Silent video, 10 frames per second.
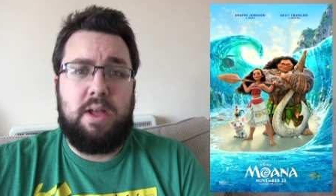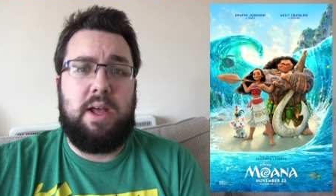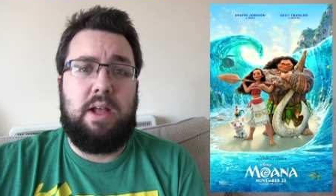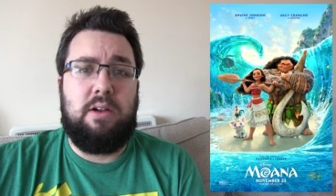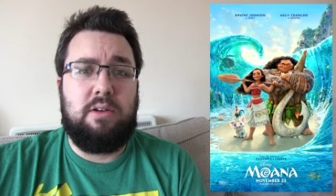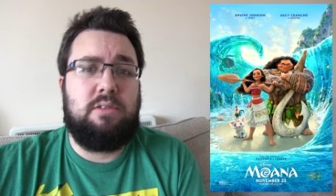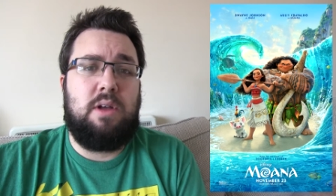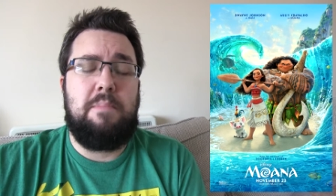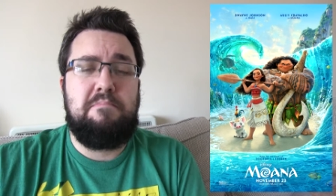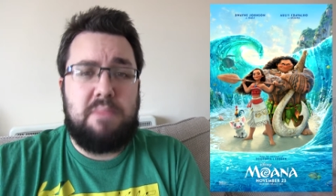it looks
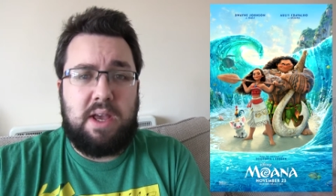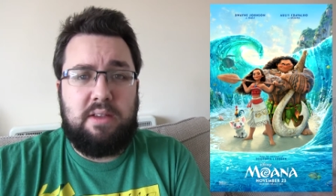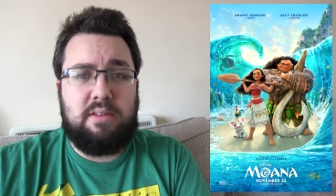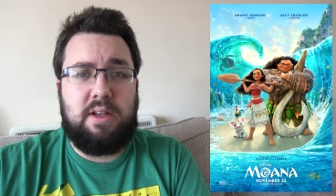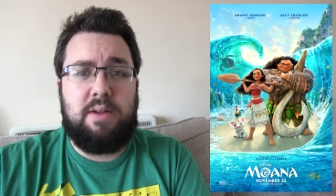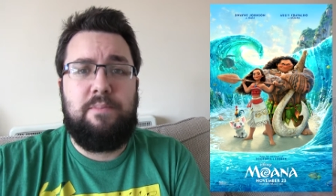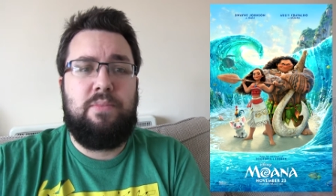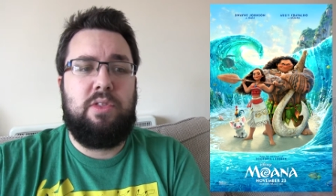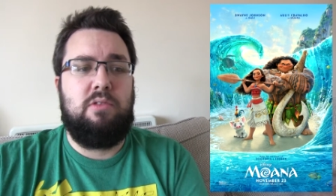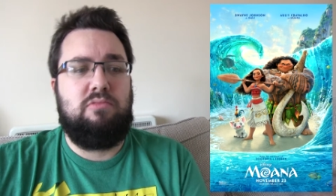amazing
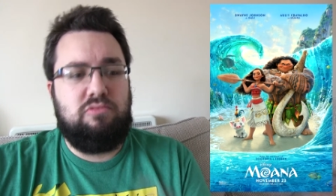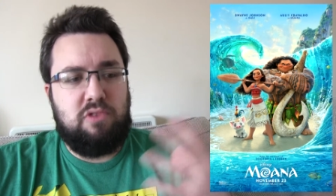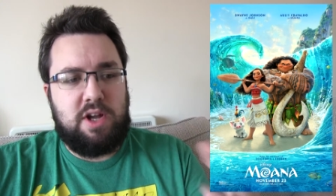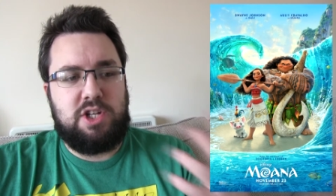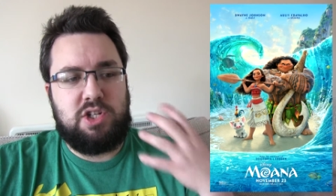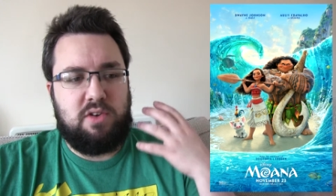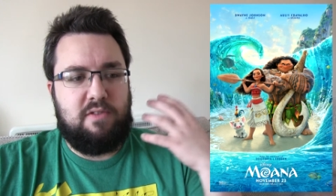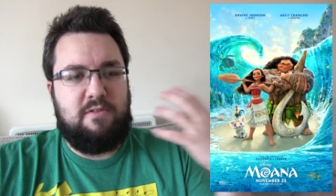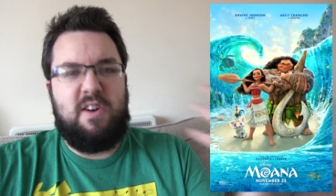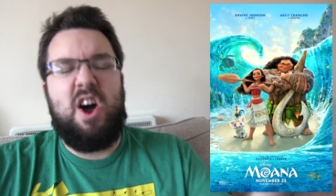the rich
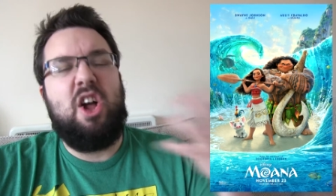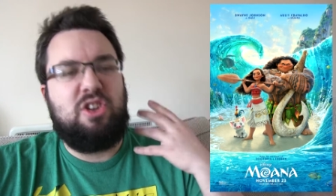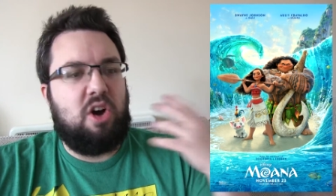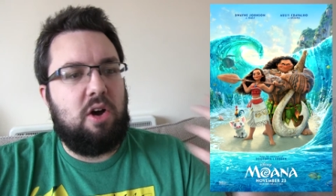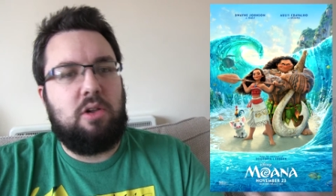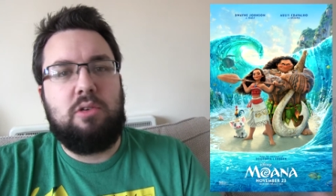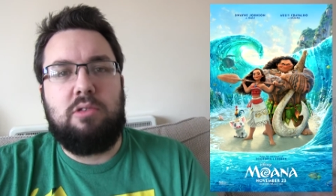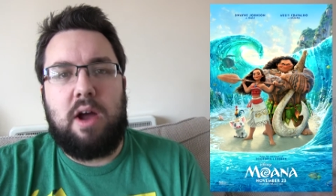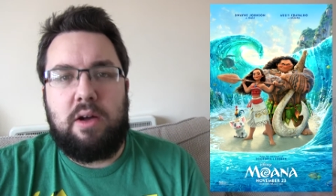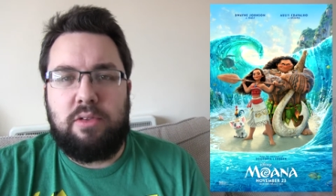fertile
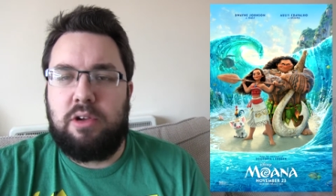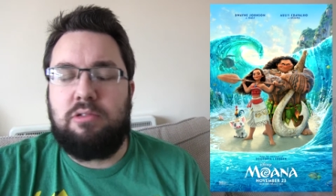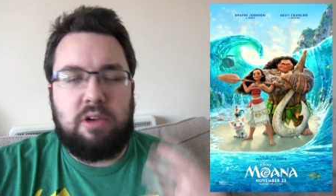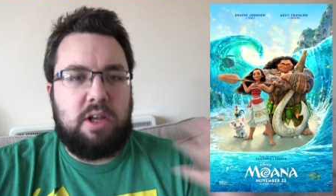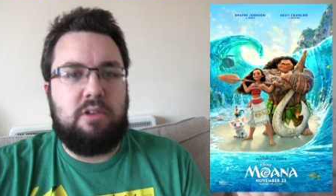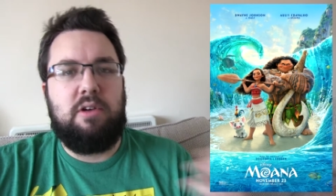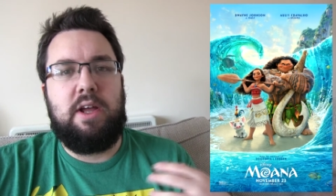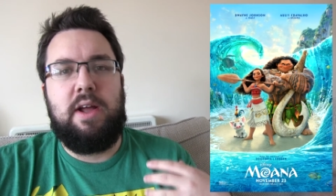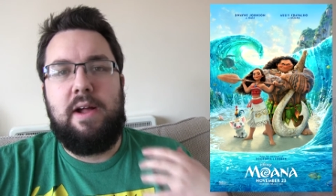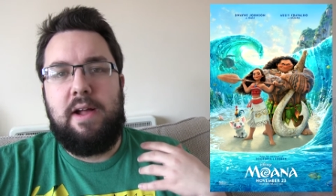ground the
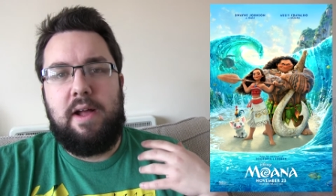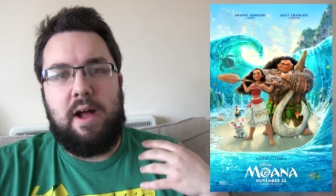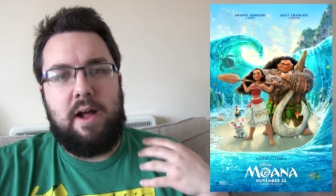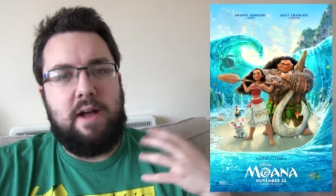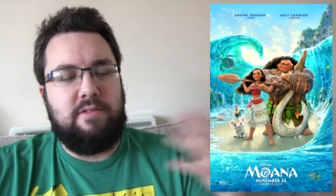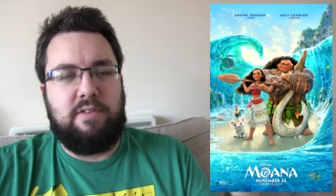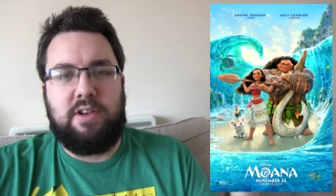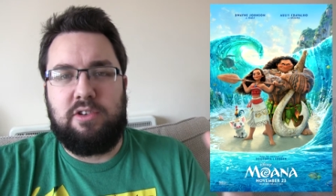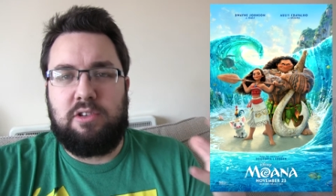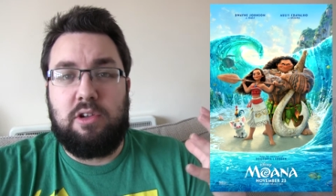greenery uh,
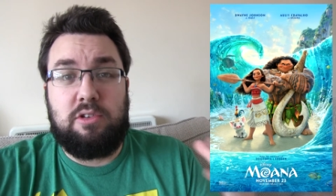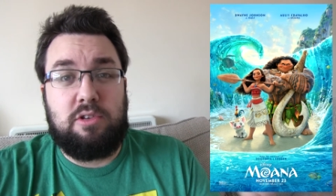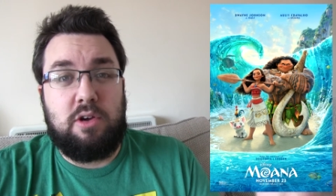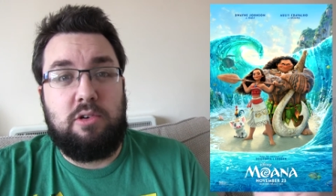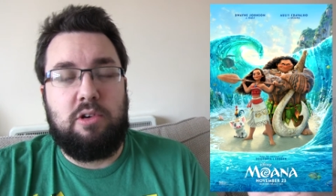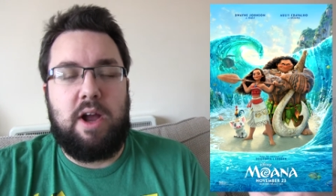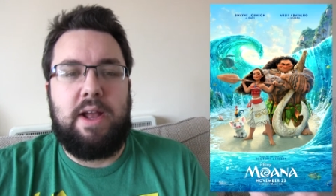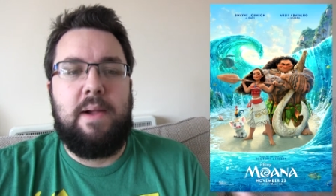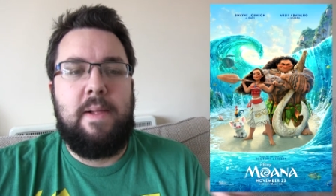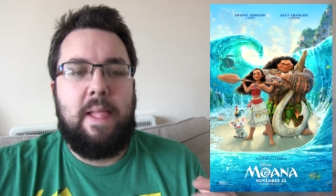everything just looks so
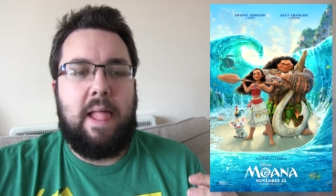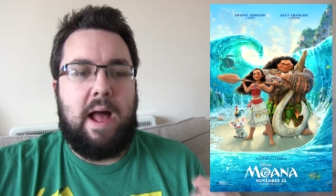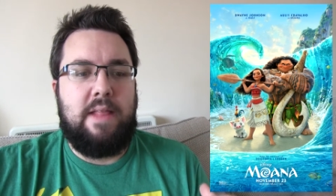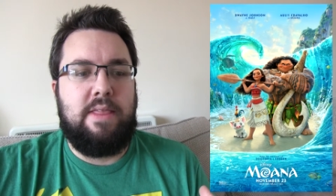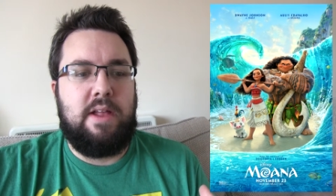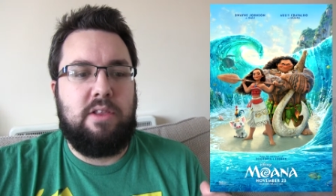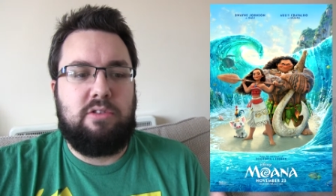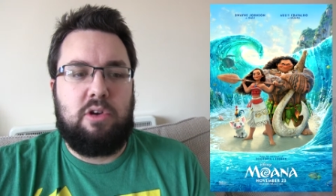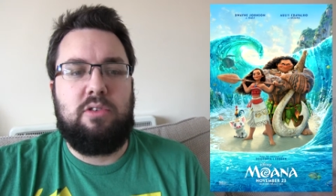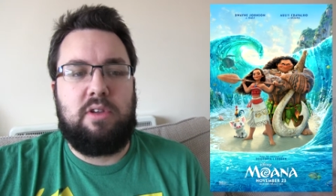great and then the
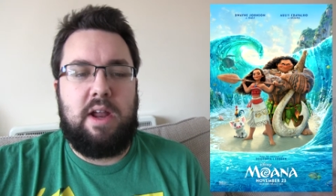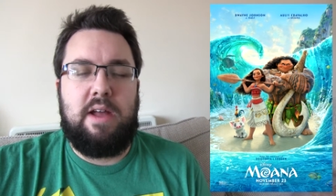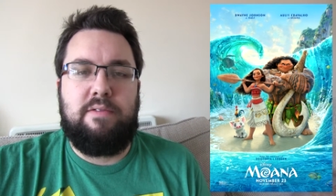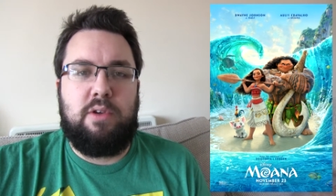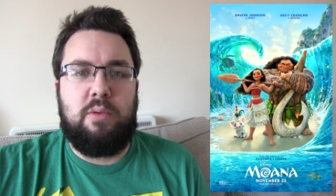songs in it are few